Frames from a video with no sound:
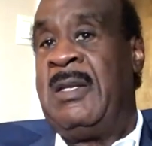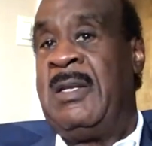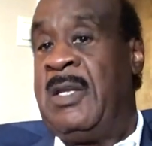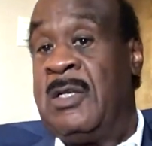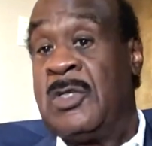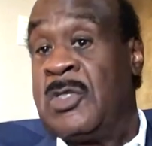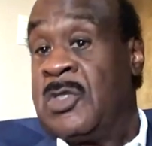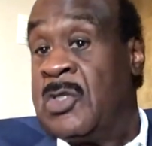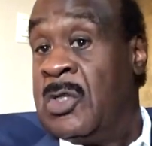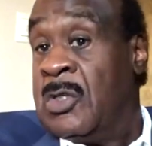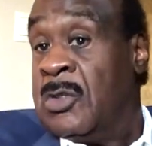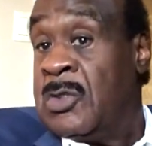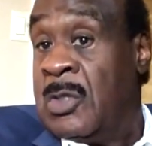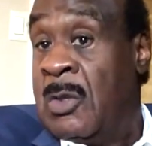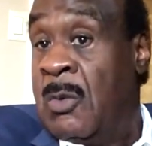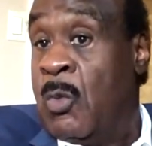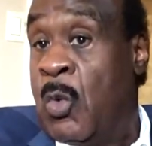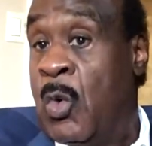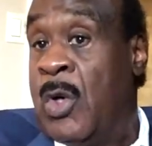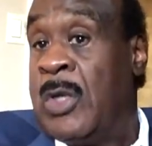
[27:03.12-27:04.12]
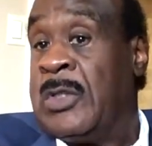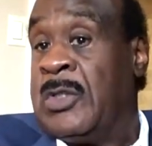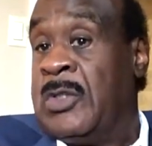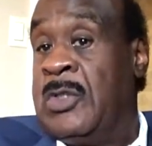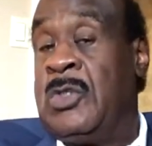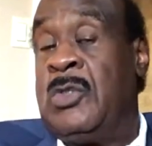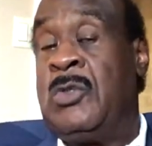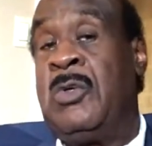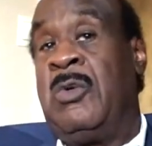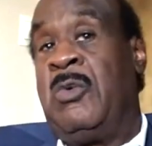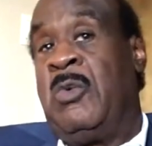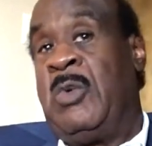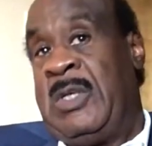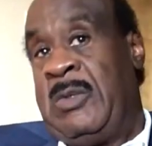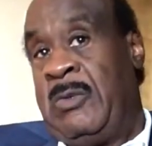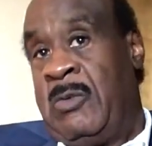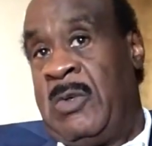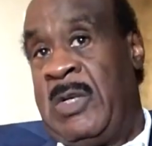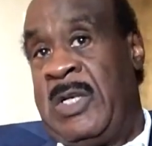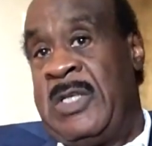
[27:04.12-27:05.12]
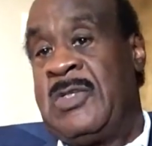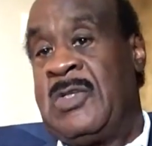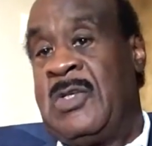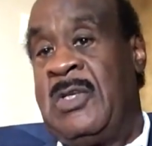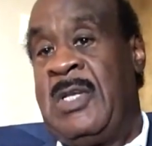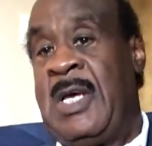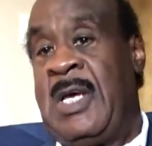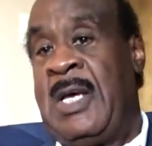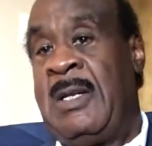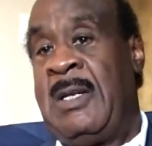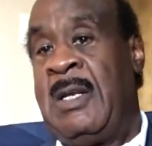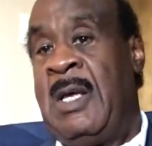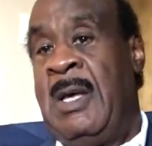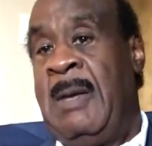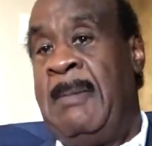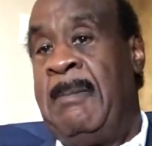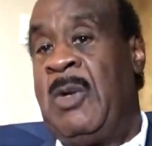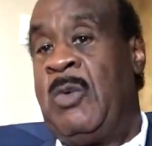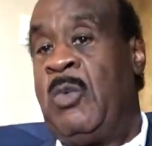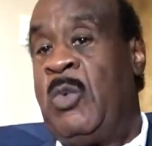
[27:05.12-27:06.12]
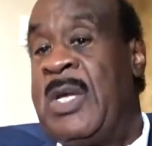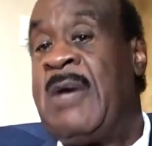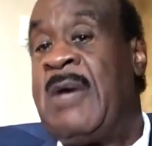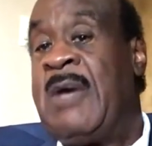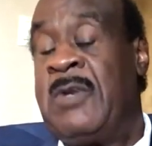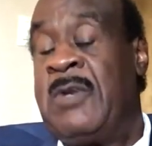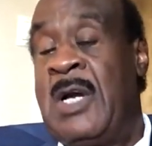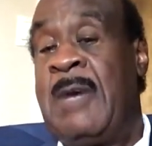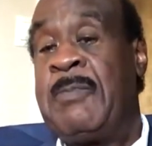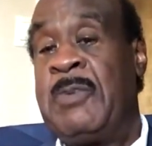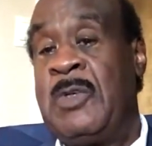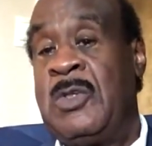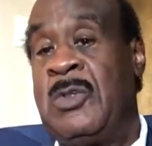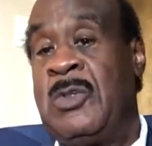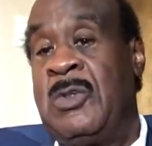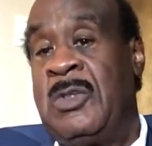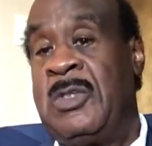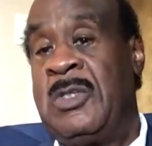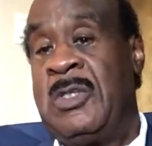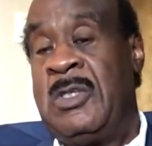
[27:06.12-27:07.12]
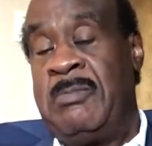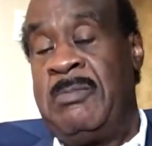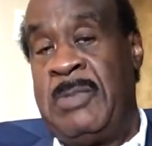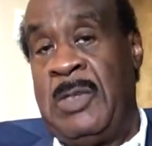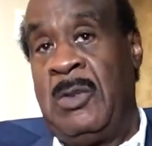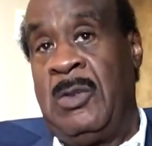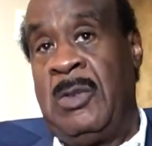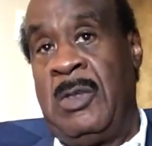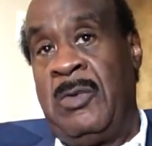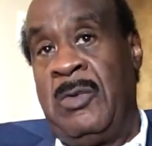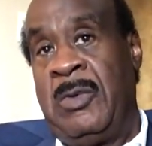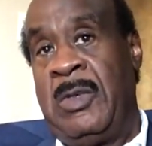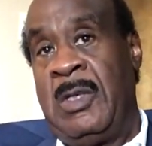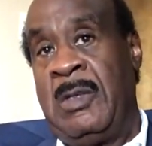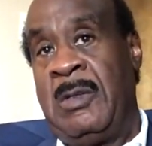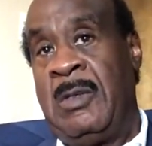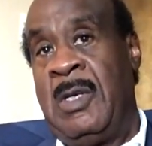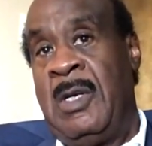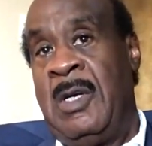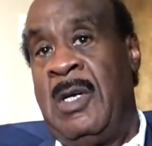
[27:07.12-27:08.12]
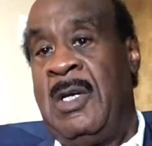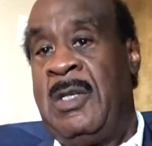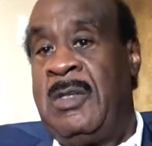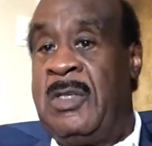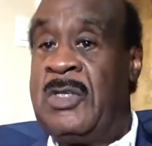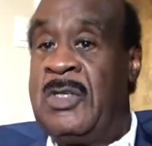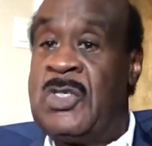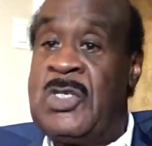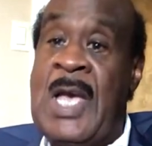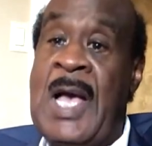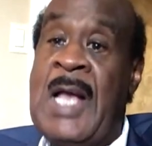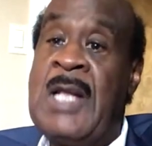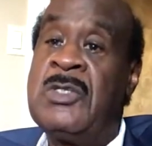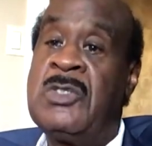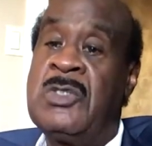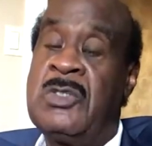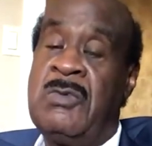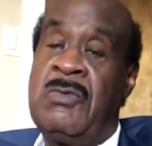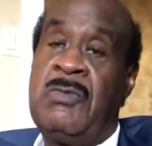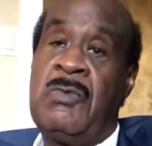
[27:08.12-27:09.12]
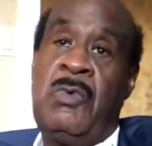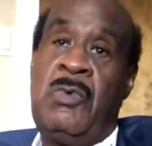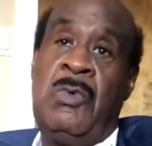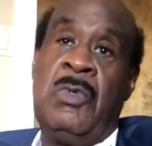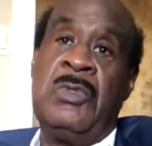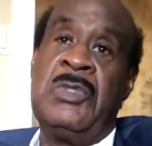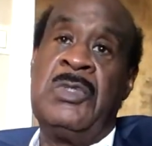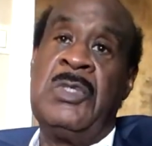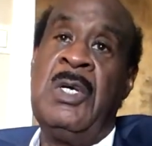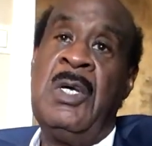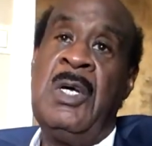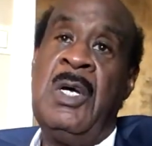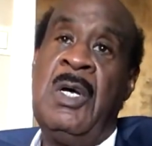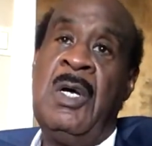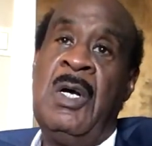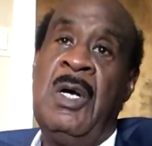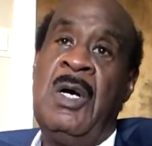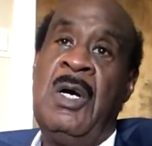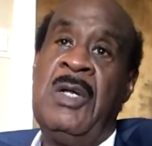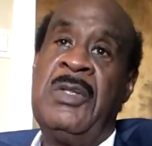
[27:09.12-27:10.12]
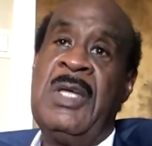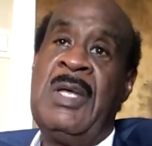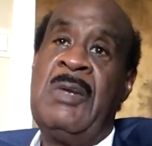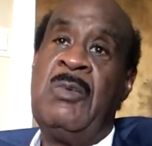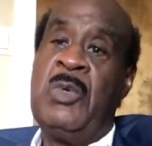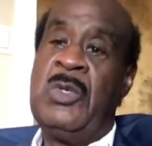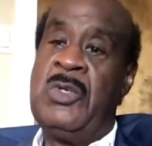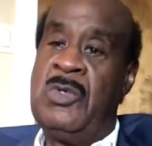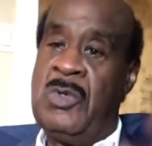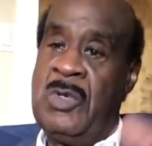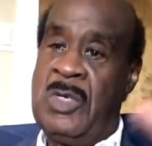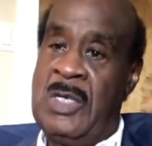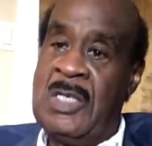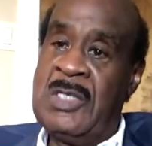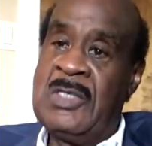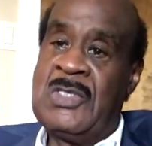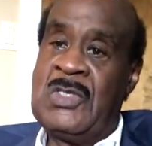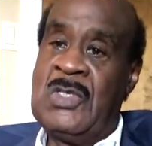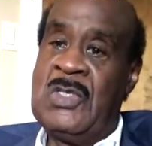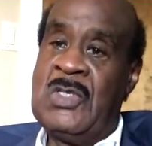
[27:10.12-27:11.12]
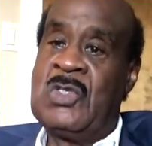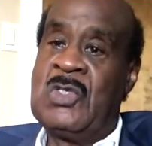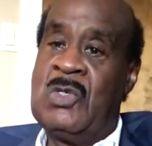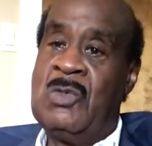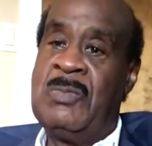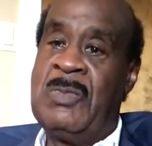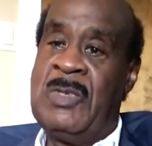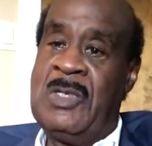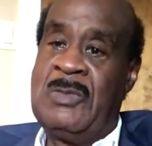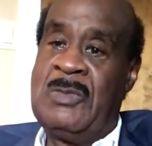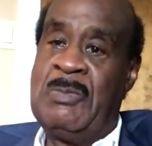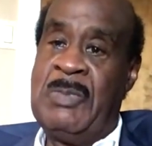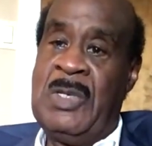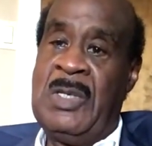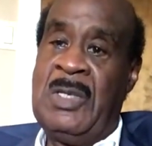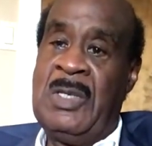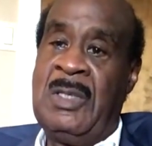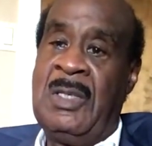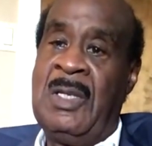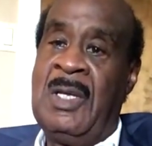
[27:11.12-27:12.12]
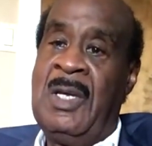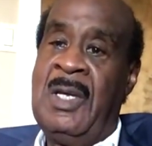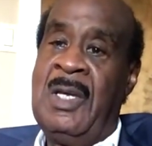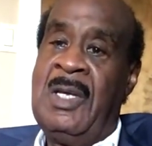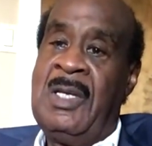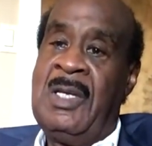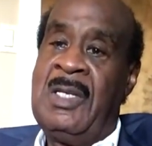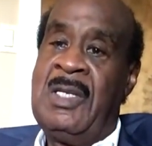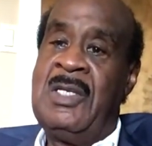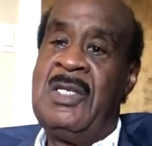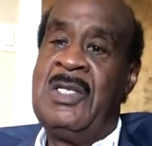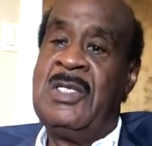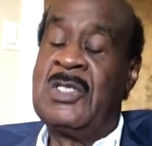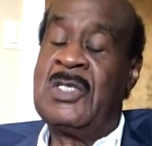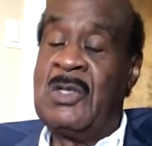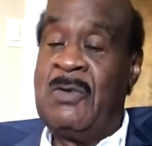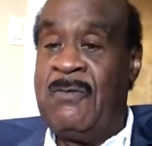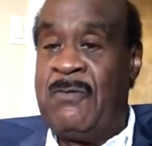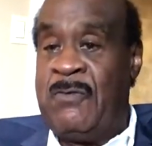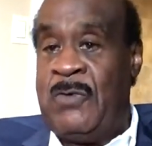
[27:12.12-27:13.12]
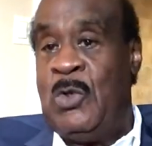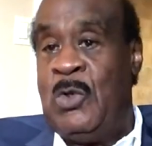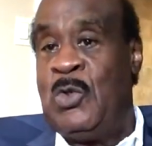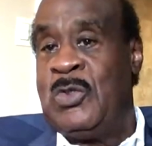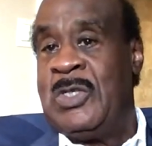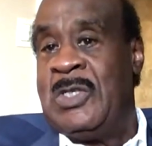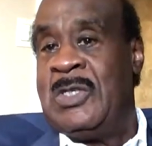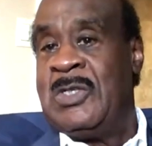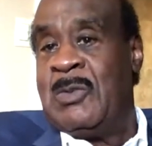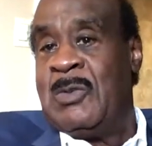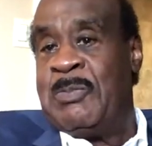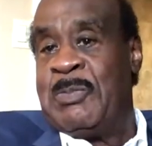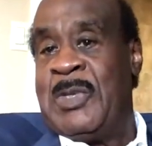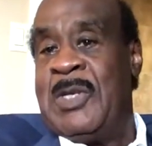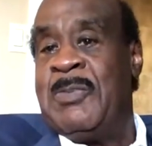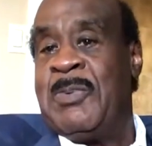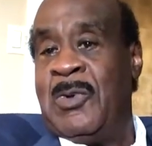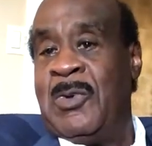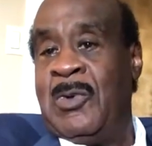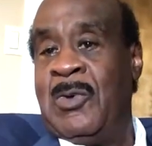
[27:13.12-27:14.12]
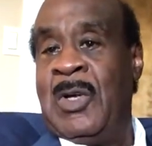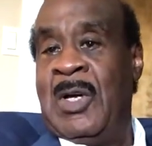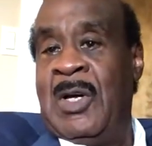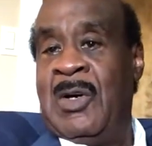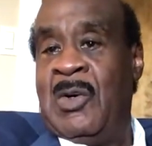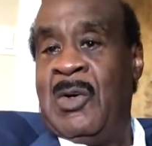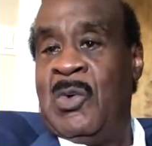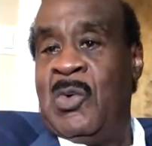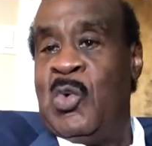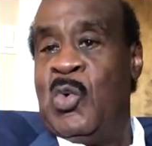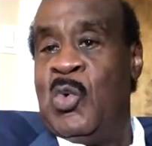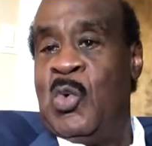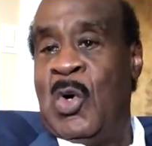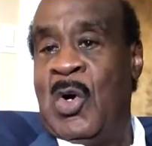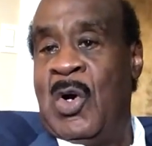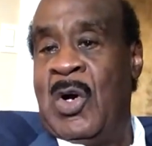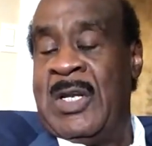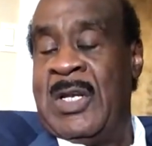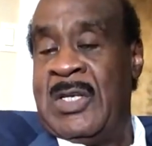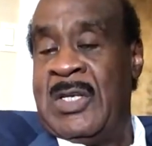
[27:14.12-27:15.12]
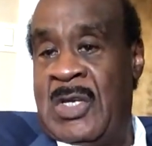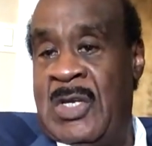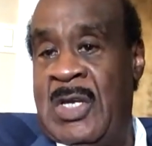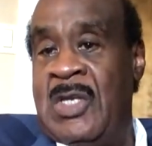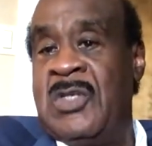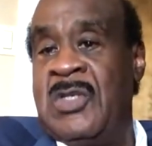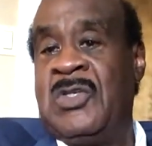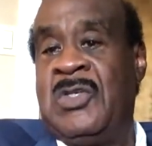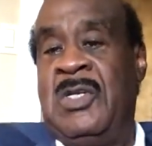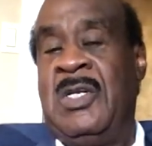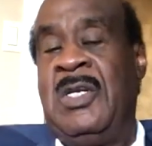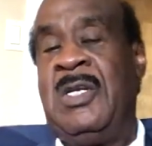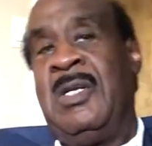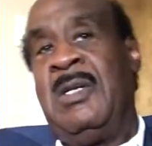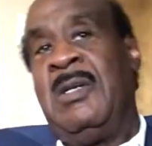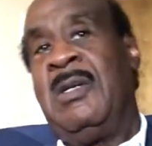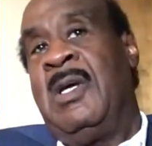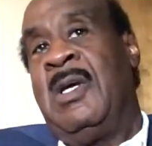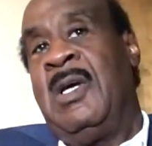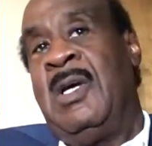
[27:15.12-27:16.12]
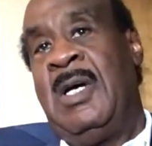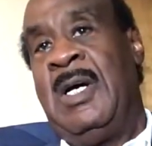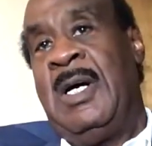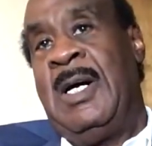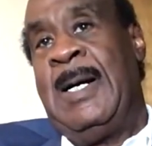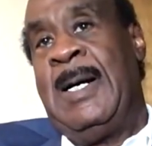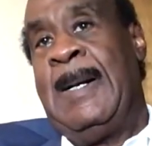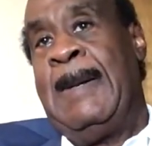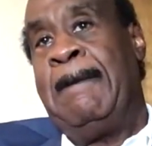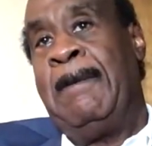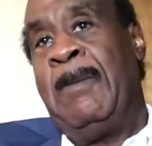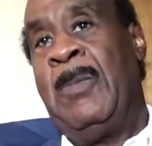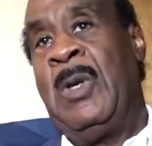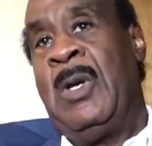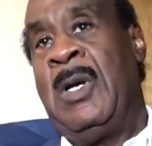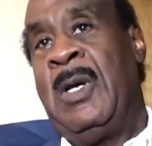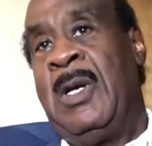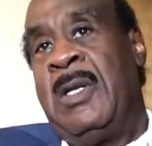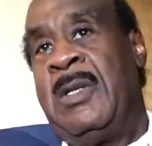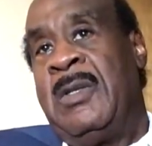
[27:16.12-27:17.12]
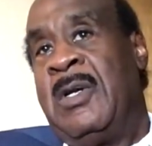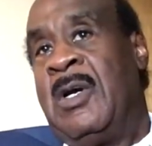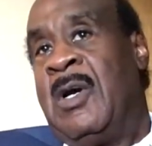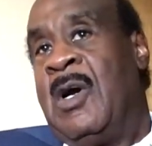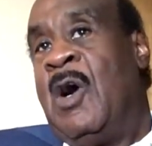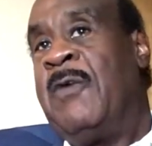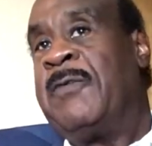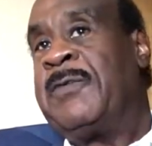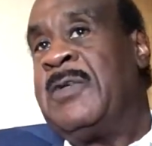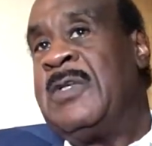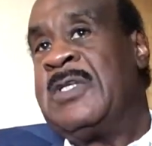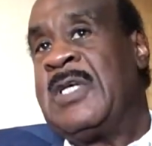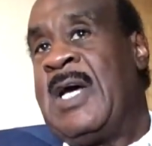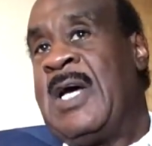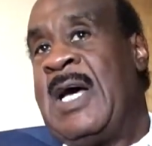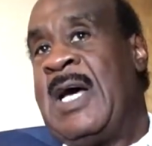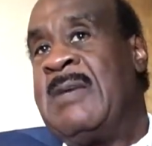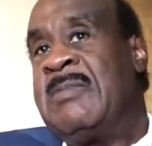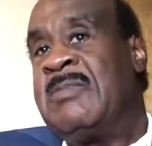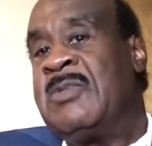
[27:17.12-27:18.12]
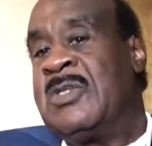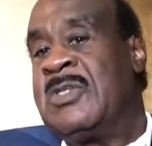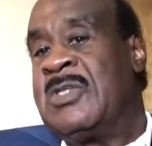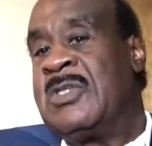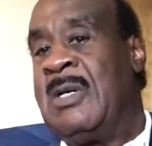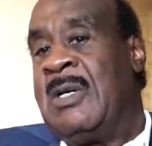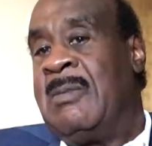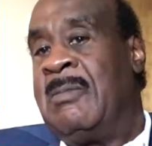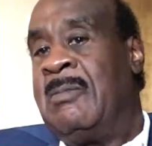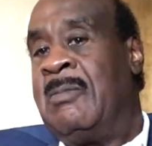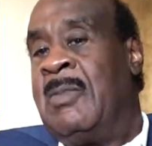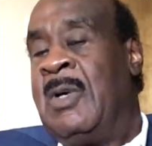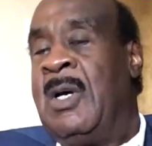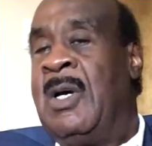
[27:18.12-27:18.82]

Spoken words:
there's still some work to do as it relates to that, but we have an opportunity to build on that. The challenges, of course, are that when you're in a system this big, it is confusing to people who are engaged in it. There are oftentimes some